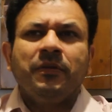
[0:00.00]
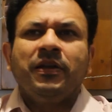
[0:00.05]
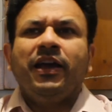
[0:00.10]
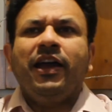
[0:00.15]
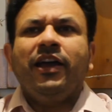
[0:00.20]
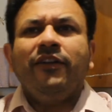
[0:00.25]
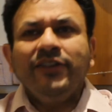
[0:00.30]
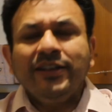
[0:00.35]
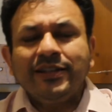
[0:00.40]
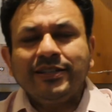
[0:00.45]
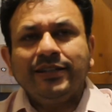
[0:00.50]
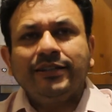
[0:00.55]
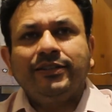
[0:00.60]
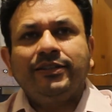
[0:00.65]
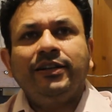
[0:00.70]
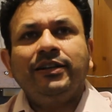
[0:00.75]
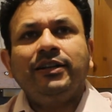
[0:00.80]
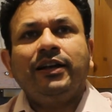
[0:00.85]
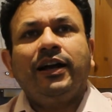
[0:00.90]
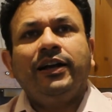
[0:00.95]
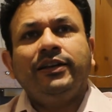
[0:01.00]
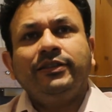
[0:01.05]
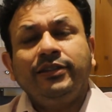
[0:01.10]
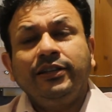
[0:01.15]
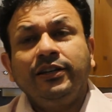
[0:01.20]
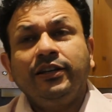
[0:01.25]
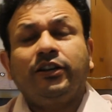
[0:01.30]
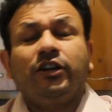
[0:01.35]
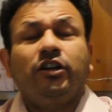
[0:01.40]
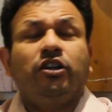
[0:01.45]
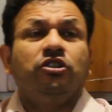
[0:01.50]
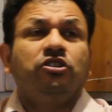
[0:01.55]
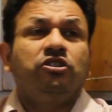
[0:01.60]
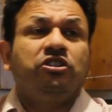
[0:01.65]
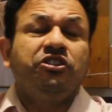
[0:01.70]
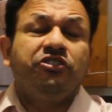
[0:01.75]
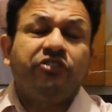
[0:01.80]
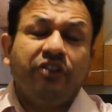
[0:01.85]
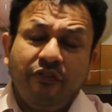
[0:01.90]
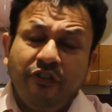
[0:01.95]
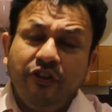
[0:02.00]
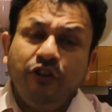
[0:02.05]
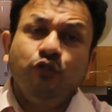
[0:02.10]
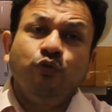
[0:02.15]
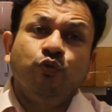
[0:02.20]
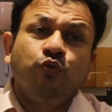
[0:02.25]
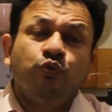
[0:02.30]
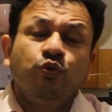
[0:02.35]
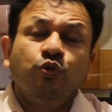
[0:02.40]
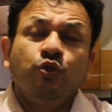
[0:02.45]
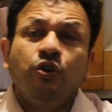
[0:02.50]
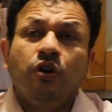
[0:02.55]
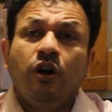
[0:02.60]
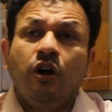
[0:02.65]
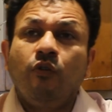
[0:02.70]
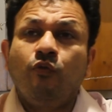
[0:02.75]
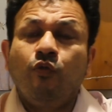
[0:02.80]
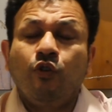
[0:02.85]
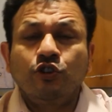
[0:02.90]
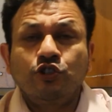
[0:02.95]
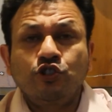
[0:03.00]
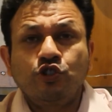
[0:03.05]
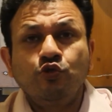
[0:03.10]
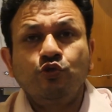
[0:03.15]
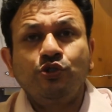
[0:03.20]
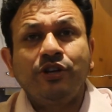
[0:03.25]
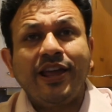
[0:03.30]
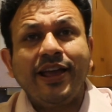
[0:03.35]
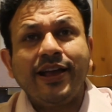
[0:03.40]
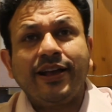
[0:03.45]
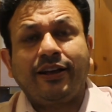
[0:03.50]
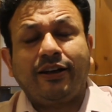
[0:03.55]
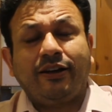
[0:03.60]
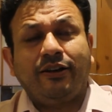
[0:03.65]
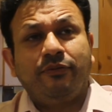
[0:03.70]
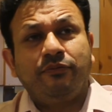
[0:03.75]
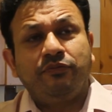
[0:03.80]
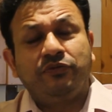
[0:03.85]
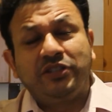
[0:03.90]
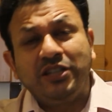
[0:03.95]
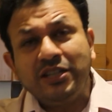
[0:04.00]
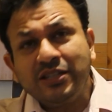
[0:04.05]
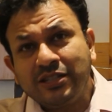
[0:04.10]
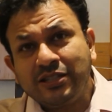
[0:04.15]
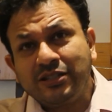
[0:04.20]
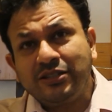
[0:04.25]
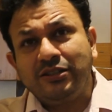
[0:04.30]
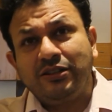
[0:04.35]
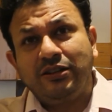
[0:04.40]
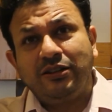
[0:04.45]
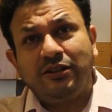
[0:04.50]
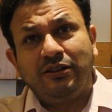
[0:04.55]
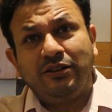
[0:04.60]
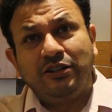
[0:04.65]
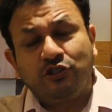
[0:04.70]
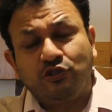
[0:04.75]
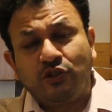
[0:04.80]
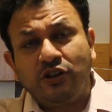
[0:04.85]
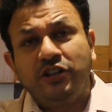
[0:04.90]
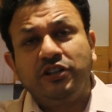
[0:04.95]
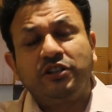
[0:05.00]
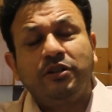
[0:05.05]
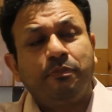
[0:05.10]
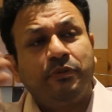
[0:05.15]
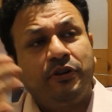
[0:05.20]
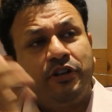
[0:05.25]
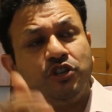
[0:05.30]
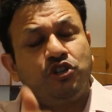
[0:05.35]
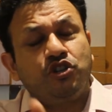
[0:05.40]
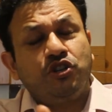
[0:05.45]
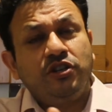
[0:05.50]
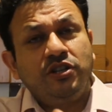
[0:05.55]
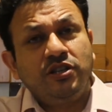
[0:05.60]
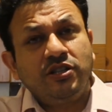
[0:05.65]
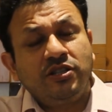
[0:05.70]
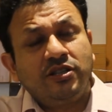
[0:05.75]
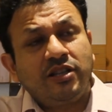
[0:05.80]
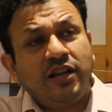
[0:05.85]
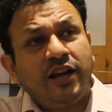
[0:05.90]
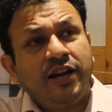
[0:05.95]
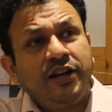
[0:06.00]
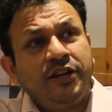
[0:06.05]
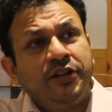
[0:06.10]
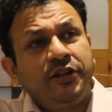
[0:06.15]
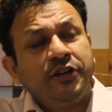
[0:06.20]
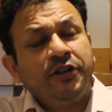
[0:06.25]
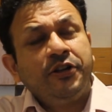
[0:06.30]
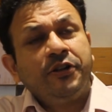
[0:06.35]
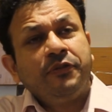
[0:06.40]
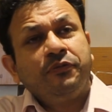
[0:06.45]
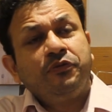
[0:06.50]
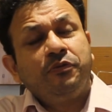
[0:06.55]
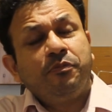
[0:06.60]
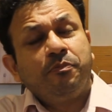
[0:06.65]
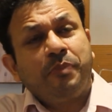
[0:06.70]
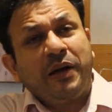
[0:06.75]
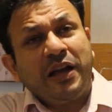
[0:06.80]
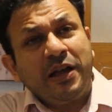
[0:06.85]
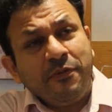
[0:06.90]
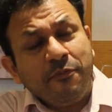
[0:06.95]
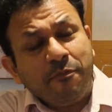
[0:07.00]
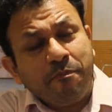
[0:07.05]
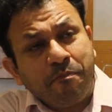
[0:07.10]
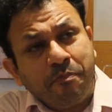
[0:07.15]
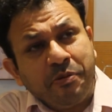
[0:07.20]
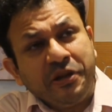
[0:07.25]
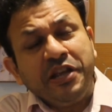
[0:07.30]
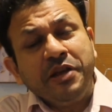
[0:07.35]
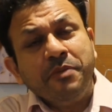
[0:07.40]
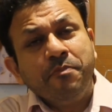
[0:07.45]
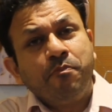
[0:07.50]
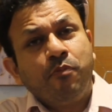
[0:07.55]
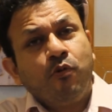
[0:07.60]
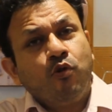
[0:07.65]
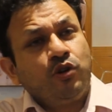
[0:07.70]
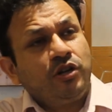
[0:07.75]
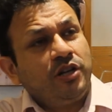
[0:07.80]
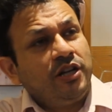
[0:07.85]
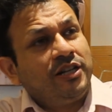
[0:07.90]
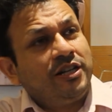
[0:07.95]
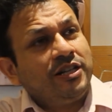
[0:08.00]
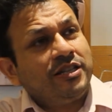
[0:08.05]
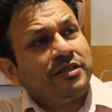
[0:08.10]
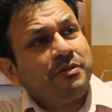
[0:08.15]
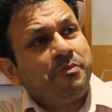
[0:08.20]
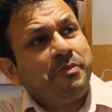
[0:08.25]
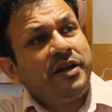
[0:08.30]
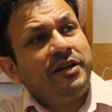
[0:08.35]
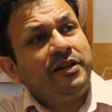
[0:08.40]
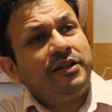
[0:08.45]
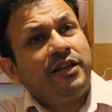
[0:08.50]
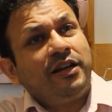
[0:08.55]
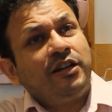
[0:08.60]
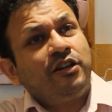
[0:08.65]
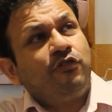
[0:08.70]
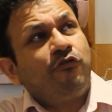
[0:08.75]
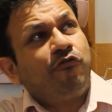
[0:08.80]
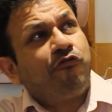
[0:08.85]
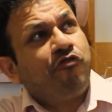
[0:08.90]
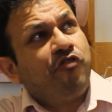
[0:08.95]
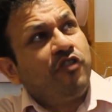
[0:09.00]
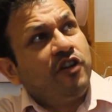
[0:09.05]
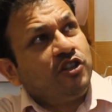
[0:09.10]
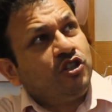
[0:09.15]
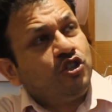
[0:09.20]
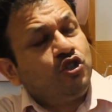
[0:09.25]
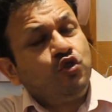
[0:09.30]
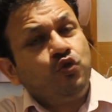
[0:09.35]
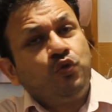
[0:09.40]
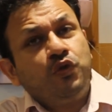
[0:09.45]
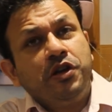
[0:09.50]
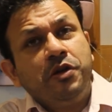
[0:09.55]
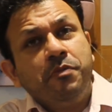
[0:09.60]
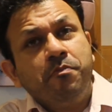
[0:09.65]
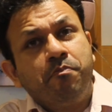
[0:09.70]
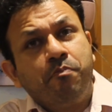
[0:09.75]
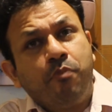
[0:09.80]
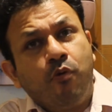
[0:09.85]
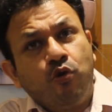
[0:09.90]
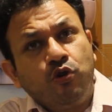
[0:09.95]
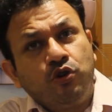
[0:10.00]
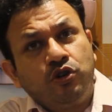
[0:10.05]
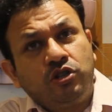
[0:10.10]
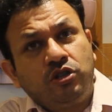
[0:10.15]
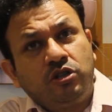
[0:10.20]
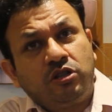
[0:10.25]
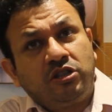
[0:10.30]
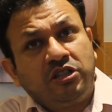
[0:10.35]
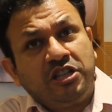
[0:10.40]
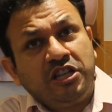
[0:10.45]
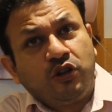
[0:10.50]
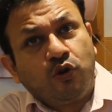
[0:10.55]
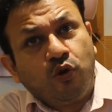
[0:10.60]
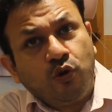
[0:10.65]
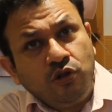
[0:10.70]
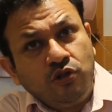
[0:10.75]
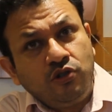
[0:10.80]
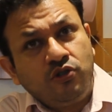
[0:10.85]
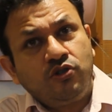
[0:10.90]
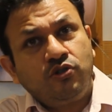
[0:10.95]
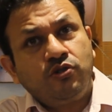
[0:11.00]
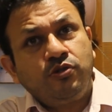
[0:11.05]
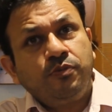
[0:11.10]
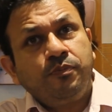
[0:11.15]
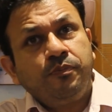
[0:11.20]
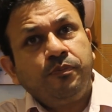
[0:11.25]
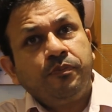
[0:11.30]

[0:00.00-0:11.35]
Having said that, I think the revenue wants to take this literal interpretation is that by pre-import it is meant that first you import the goods,